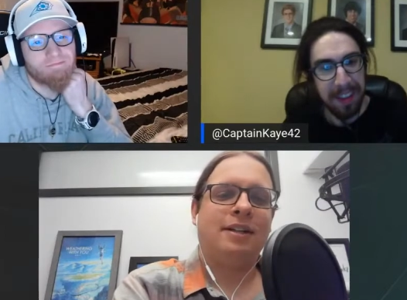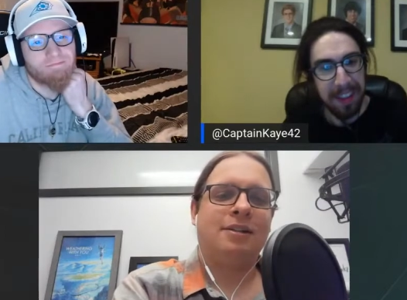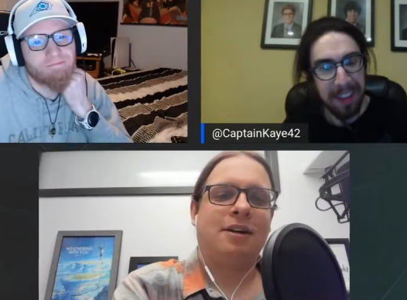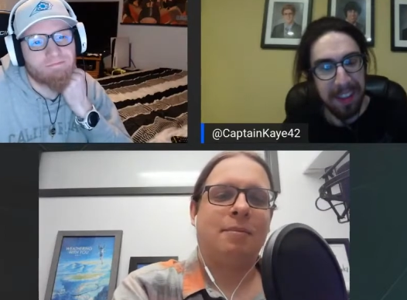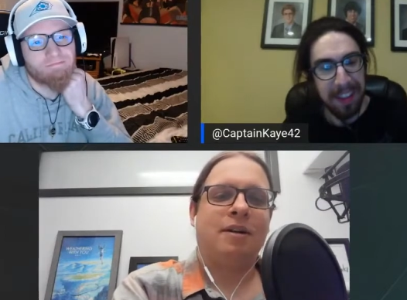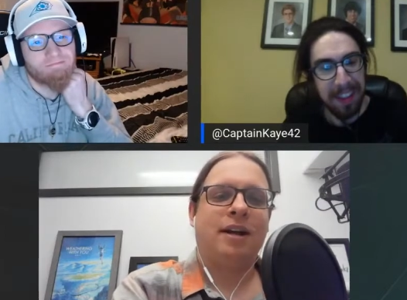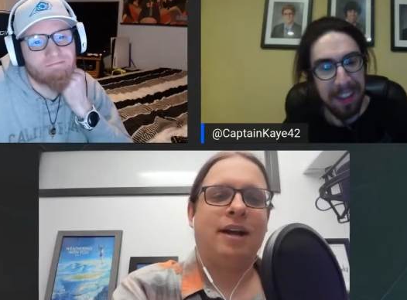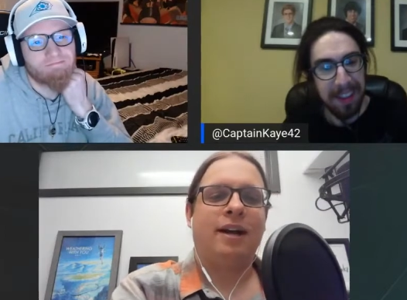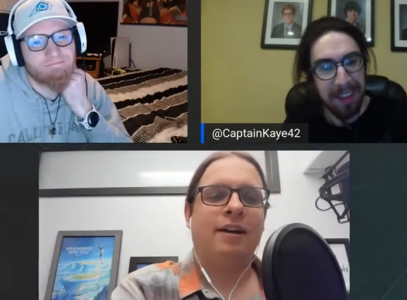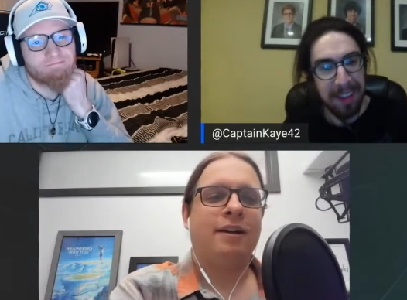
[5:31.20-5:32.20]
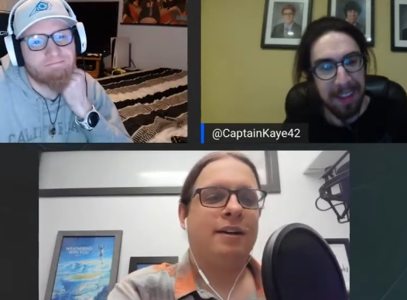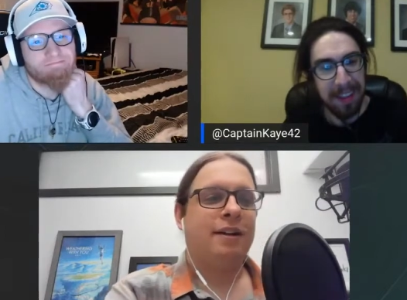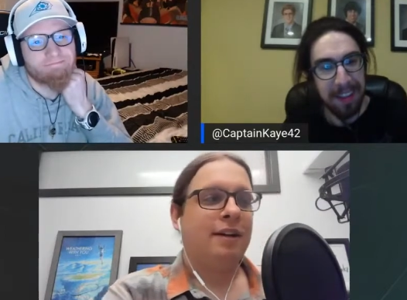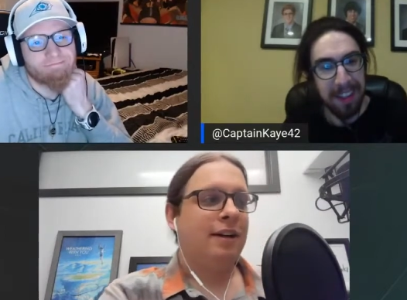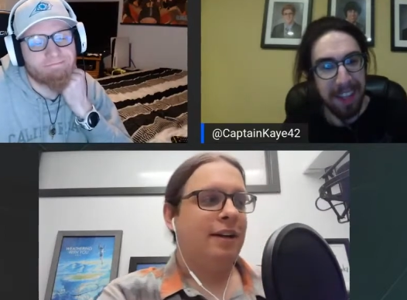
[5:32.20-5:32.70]
Speaker 1: until I'm dead.
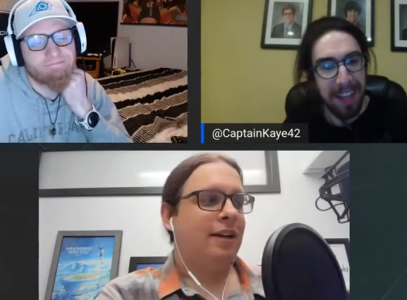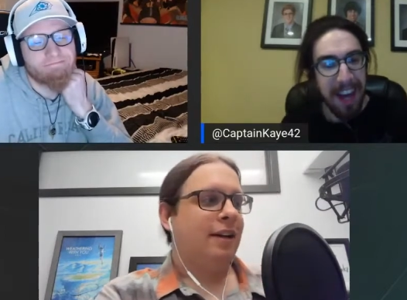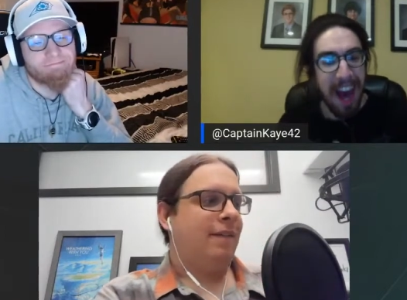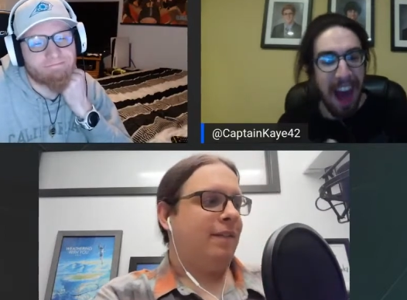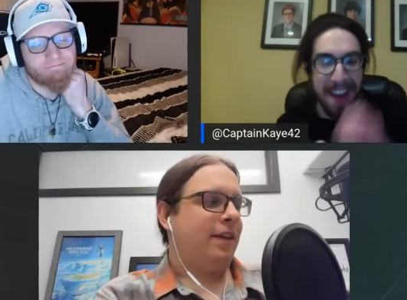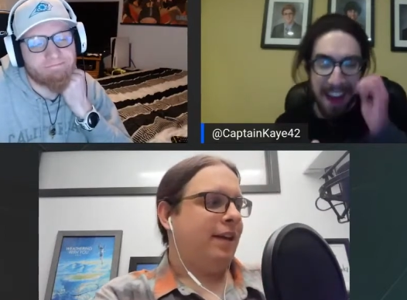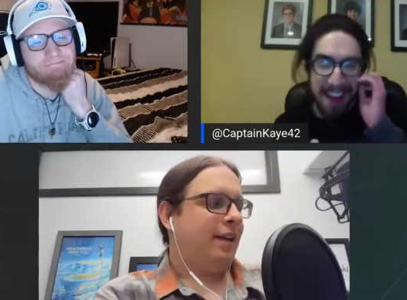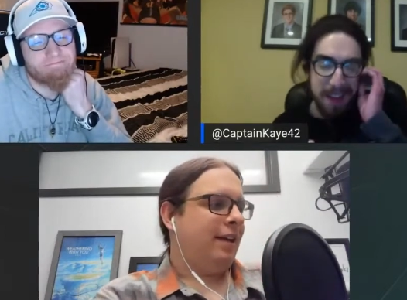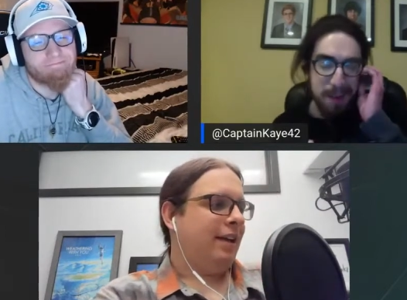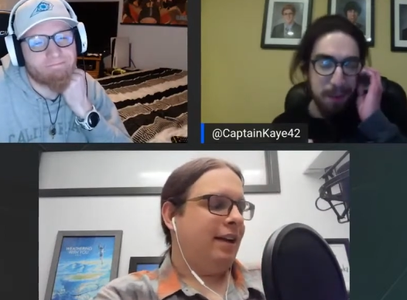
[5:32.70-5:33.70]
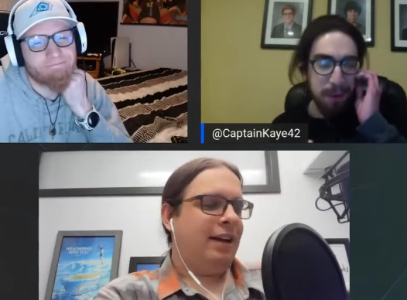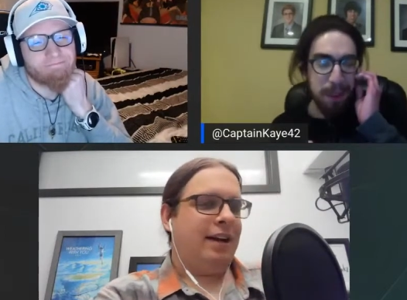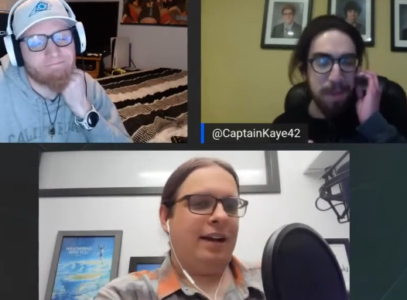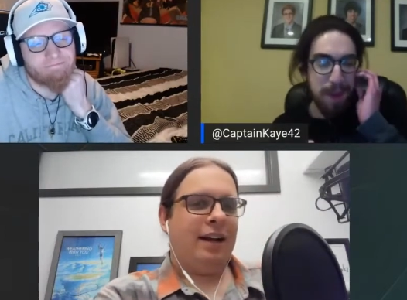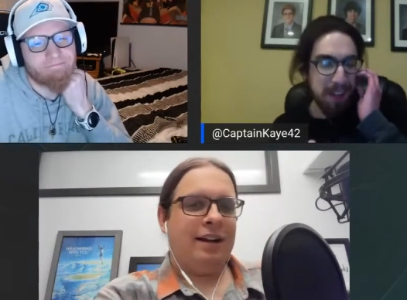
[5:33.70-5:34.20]
Speaker 2: I, I think what
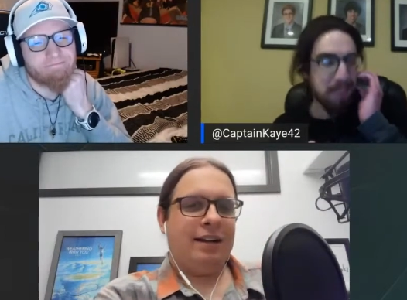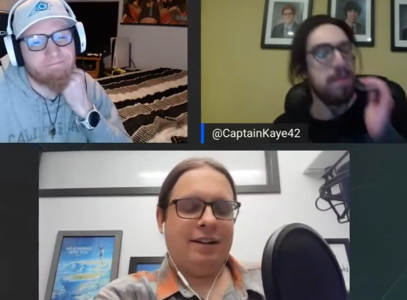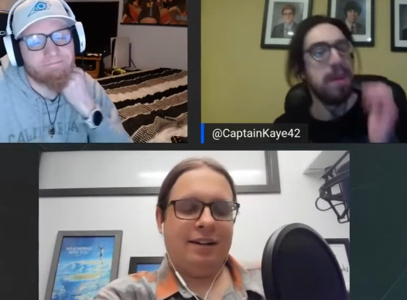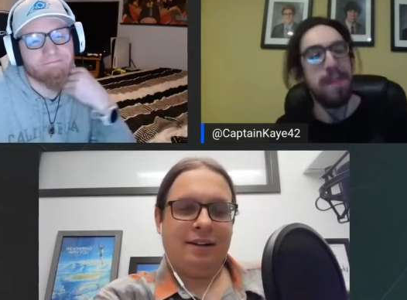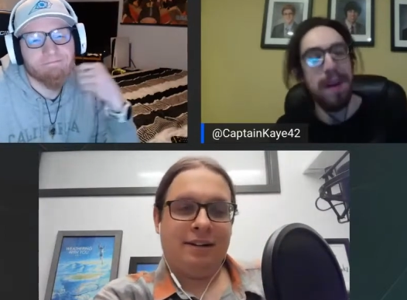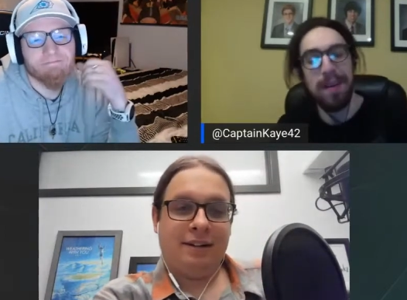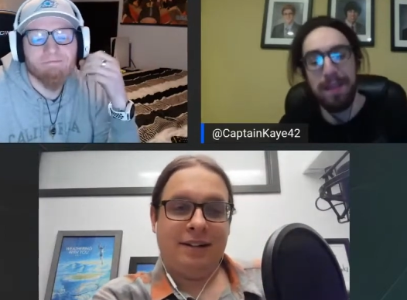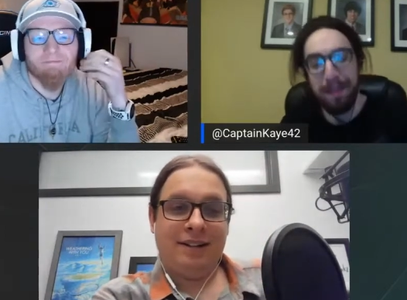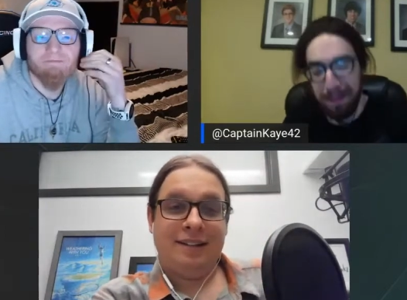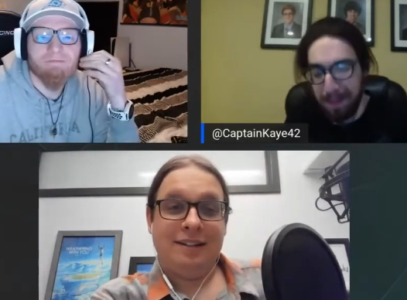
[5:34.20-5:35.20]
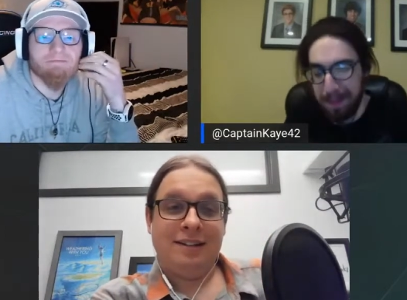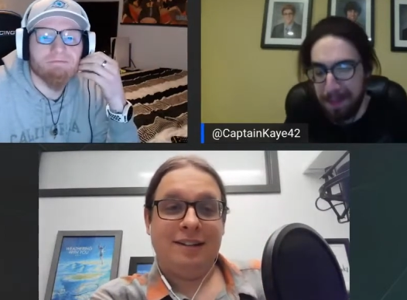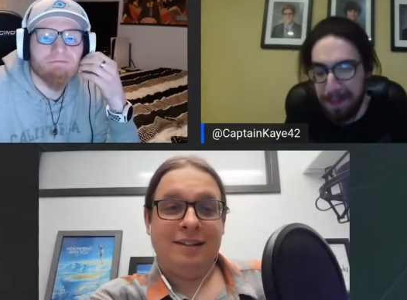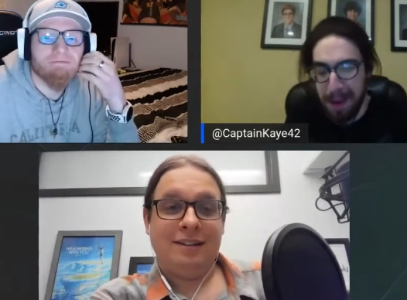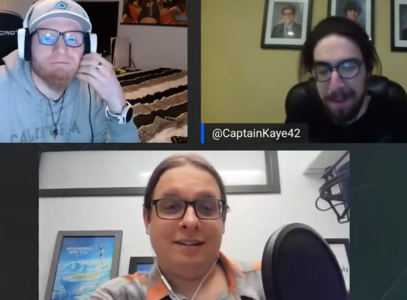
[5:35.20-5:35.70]
really bothers me about
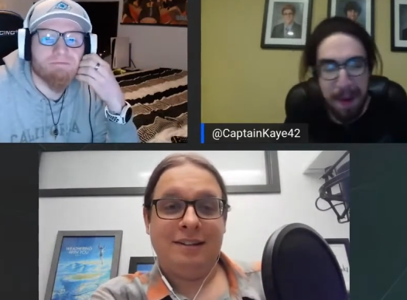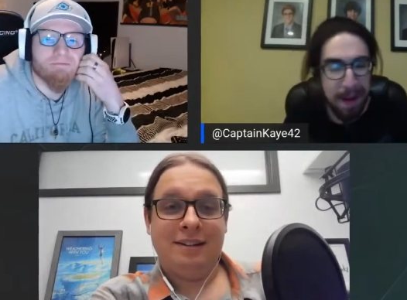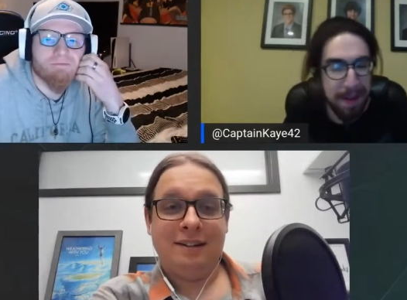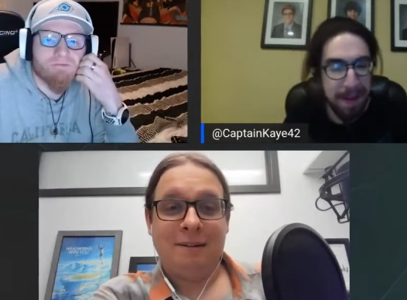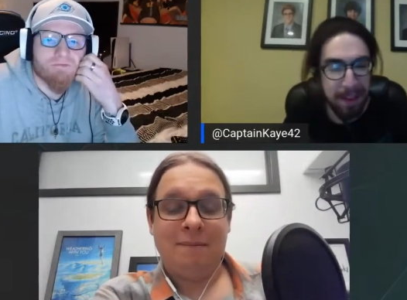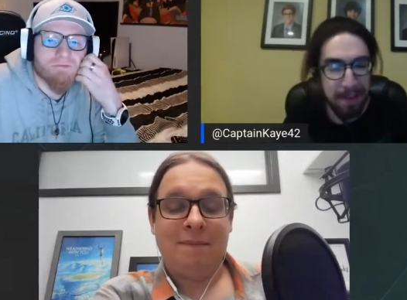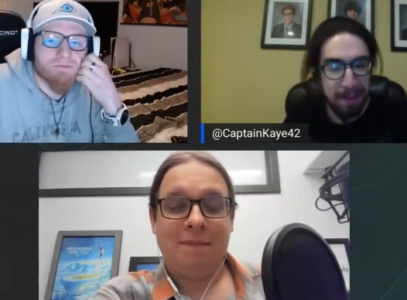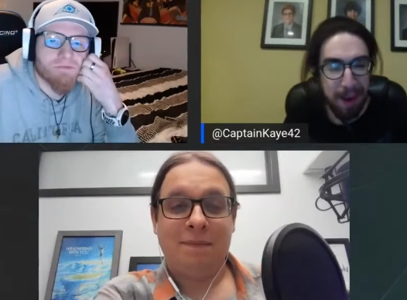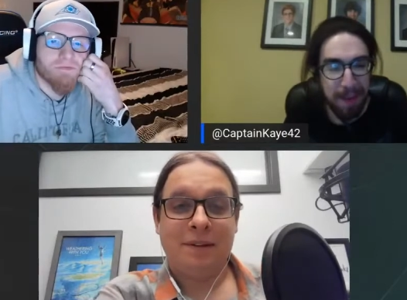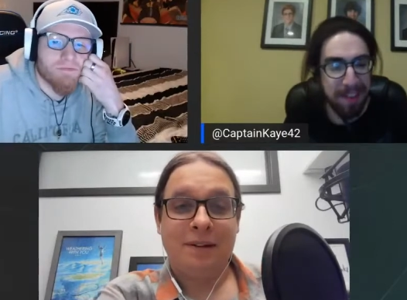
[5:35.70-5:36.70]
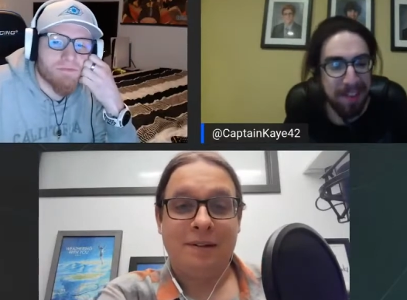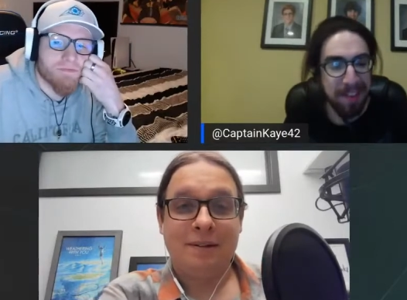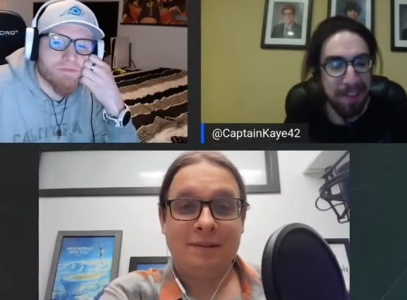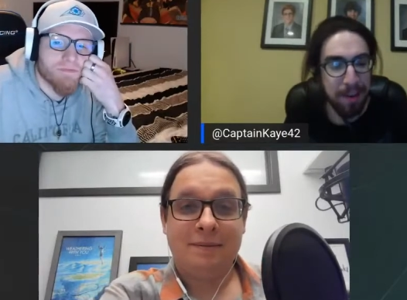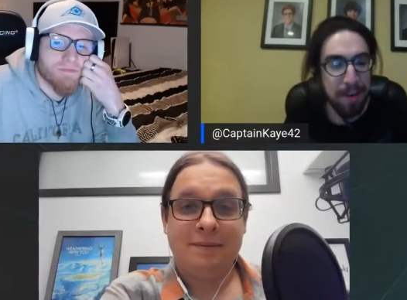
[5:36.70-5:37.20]
about this premise
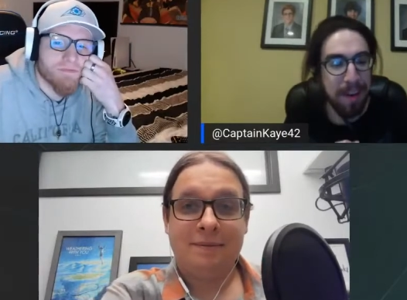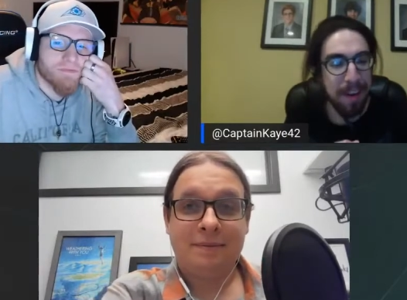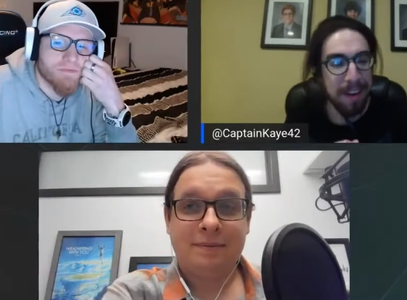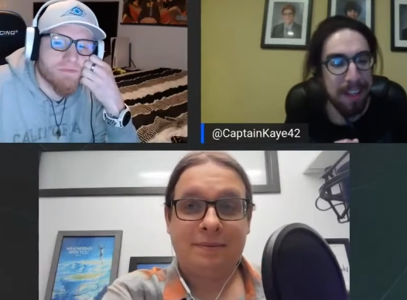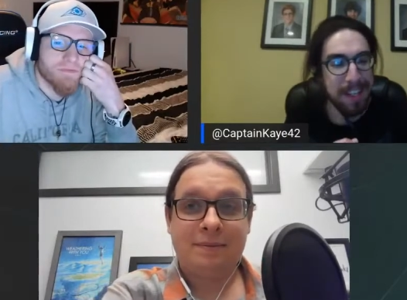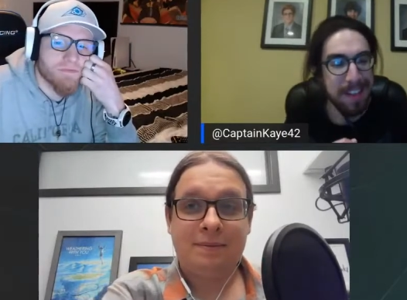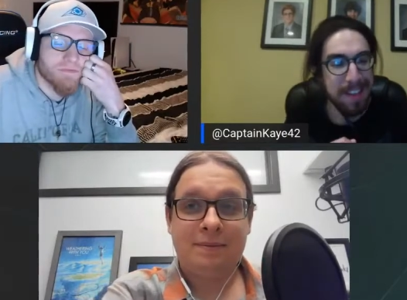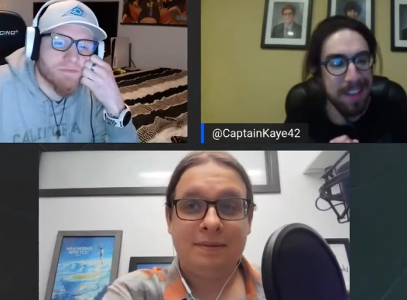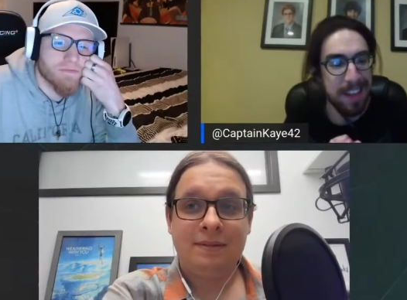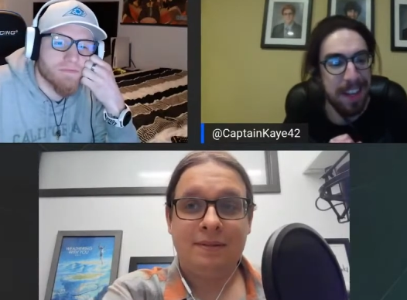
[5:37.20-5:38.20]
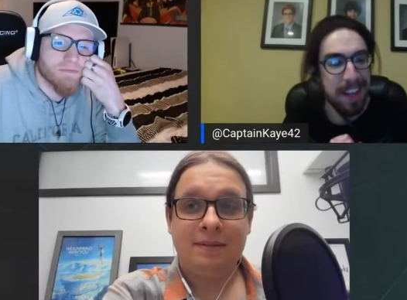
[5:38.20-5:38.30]
so far is